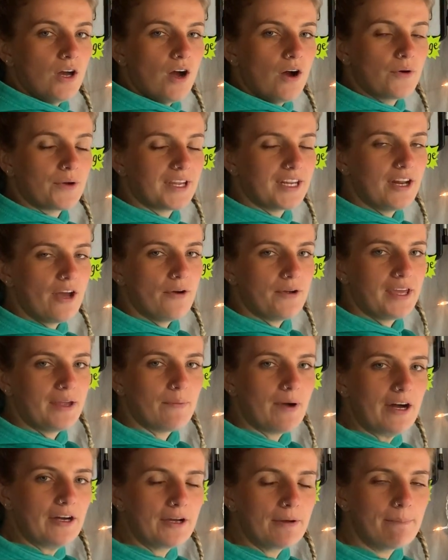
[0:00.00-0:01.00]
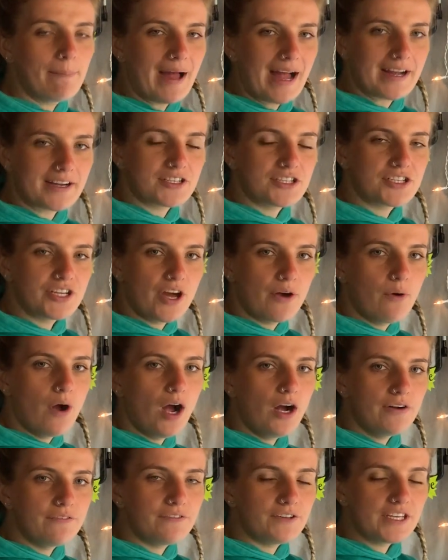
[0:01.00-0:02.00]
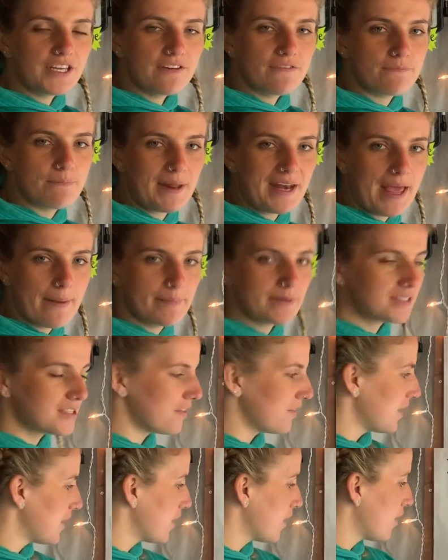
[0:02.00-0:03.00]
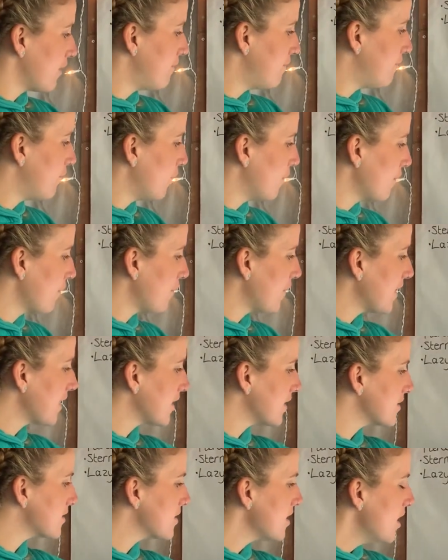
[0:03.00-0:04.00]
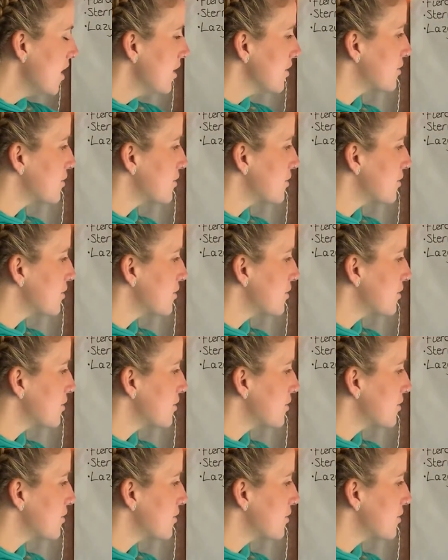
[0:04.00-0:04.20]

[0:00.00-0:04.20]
Okie dokie, welcome back. So hopefully you've been able to think of 4 things.